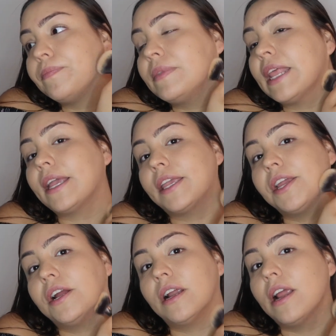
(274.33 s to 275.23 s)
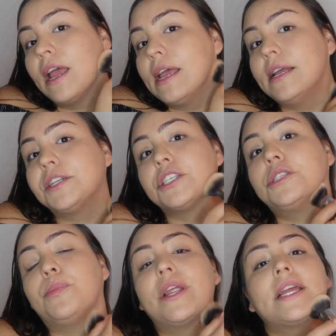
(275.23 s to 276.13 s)
neck here and
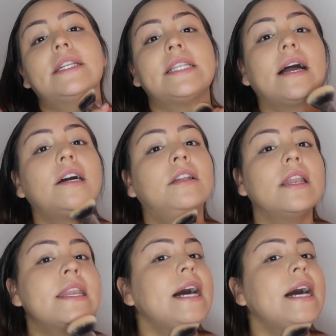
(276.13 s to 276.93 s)
just bring it down.